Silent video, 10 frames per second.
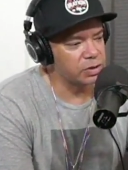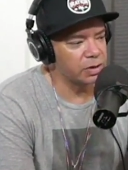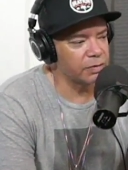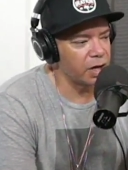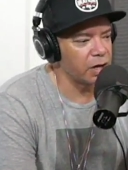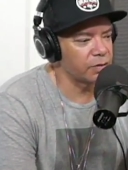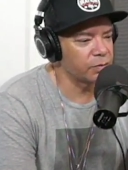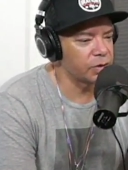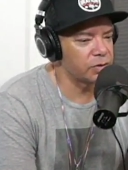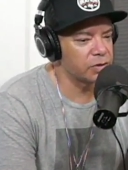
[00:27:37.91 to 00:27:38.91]
have gotten
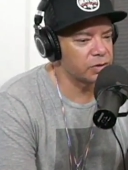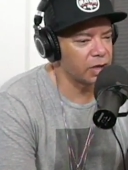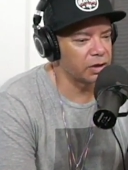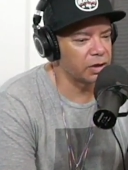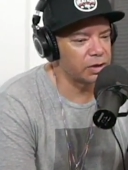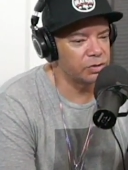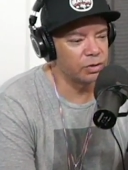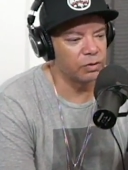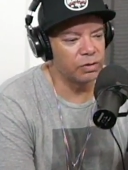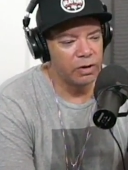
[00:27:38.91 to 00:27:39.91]
where it's just kind of like you don't